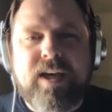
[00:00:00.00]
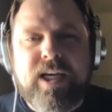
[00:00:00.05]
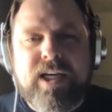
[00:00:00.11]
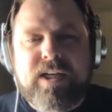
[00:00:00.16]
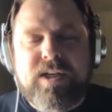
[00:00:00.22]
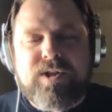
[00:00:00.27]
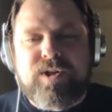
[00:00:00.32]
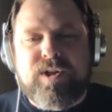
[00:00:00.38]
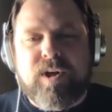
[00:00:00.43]

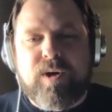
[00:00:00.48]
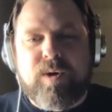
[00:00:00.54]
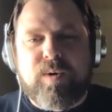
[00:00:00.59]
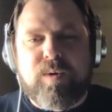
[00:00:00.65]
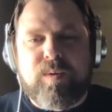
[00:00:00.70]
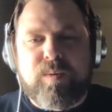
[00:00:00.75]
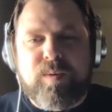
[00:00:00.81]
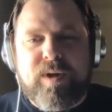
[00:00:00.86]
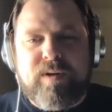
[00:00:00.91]

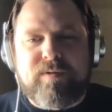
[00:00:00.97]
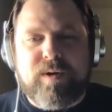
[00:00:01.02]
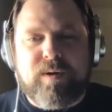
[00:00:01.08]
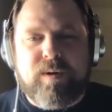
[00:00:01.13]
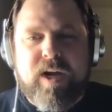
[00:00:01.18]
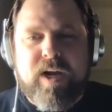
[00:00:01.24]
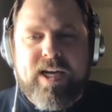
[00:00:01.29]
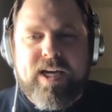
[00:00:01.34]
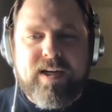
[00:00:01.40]
So we've
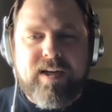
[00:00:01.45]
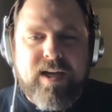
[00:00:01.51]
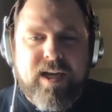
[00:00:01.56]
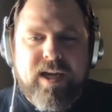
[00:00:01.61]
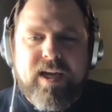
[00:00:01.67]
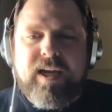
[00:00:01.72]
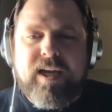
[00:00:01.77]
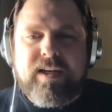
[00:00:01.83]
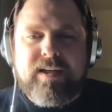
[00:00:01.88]
created
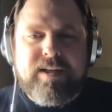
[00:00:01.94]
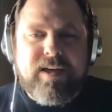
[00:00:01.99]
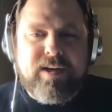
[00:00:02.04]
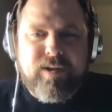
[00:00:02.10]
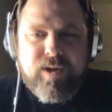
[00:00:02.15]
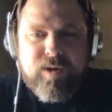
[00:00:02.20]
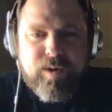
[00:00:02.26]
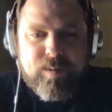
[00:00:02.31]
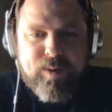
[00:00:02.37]
a
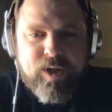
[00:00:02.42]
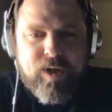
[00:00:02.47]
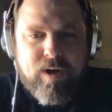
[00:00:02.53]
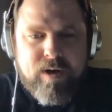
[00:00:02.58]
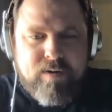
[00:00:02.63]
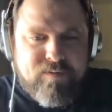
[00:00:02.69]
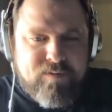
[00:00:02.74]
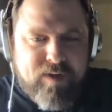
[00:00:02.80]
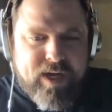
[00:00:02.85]
downloadable
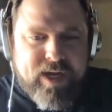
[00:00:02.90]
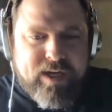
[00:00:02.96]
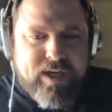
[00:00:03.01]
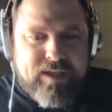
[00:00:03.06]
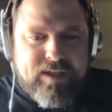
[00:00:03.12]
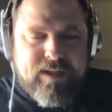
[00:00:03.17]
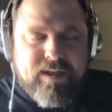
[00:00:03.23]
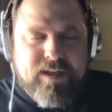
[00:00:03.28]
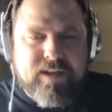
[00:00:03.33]

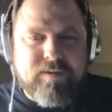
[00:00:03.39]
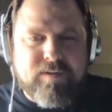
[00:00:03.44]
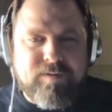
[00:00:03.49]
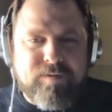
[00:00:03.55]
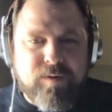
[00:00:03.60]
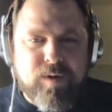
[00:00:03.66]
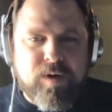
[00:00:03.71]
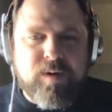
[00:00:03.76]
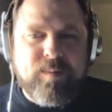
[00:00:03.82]
artifact in the
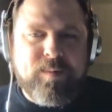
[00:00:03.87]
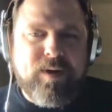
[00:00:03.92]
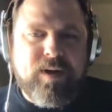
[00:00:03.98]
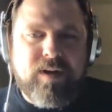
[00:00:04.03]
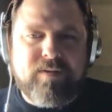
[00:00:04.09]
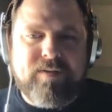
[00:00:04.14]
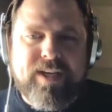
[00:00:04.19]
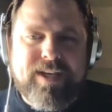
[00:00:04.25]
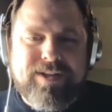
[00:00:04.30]
form
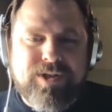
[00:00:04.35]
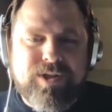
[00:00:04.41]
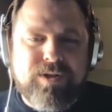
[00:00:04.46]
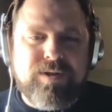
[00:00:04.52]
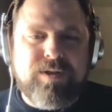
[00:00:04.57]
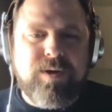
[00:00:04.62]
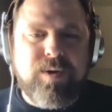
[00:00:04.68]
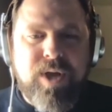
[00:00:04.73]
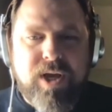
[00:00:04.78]
of a
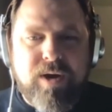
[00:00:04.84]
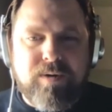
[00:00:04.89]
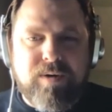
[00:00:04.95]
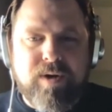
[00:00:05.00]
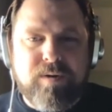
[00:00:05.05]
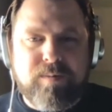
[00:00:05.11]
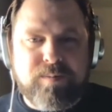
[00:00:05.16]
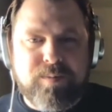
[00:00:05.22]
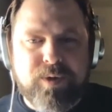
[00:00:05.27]
Studio
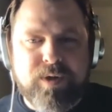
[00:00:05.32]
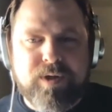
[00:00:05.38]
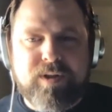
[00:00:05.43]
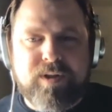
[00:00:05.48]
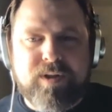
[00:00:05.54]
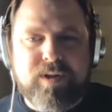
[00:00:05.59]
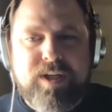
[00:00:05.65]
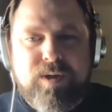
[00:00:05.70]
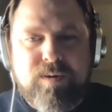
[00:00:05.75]
notebook
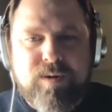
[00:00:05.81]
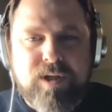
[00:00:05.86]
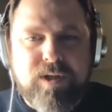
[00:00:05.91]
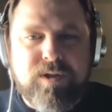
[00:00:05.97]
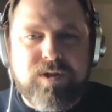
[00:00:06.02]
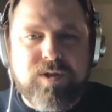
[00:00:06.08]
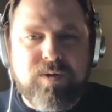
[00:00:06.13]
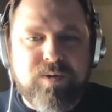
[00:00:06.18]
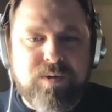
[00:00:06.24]
that you
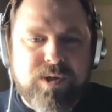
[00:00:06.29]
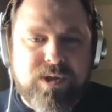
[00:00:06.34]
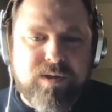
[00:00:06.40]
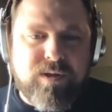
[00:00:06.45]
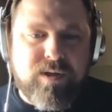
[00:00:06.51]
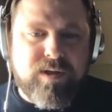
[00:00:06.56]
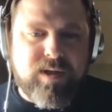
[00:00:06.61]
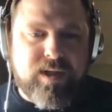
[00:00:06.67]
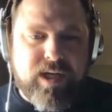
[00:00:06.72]
can do
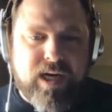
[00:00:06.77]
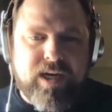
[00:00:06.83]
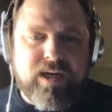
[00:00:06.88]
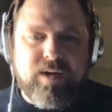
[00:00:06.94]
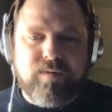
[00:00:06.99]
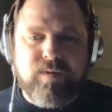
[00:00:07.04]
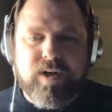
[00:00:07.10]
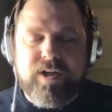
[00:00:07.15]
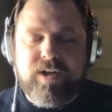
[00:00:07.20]
to kind
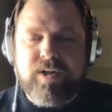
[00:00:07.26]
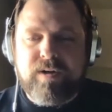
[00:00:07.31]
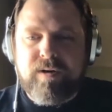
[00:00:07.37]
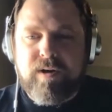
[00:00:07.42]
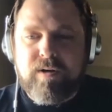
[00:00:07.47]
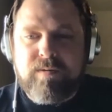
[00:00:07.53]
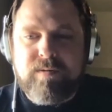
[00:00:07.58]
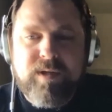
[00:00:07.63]
of run your own